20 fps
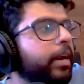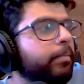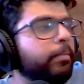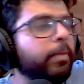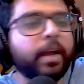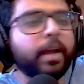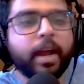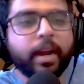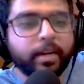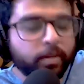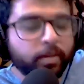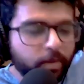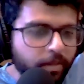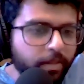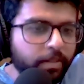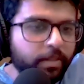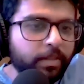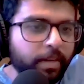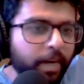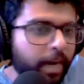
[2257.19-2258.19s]
And I'm like, I
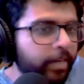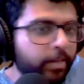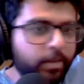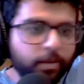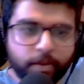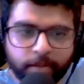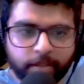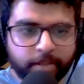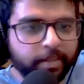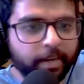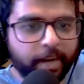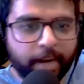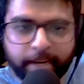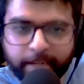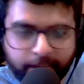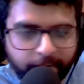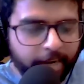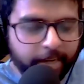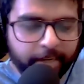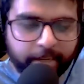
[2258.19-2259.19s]
don't, I don't, I, I
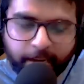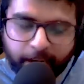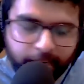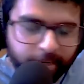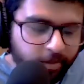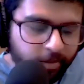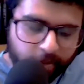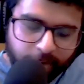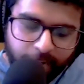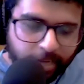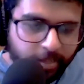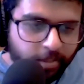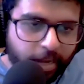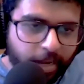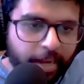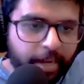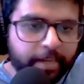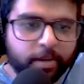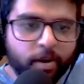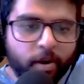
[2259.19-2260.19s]
don't, I, I don't
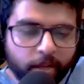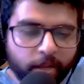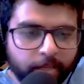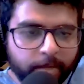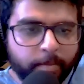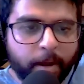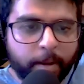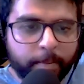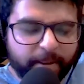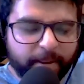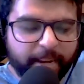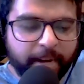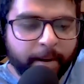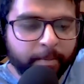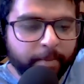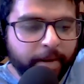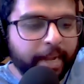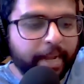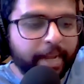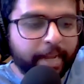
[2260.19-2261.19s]
actually, I call them up and
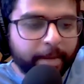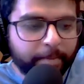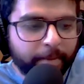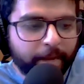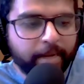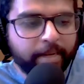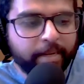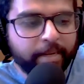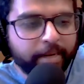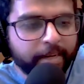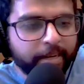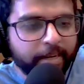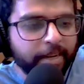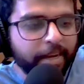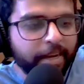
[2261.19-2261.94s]
I'm like, hey man,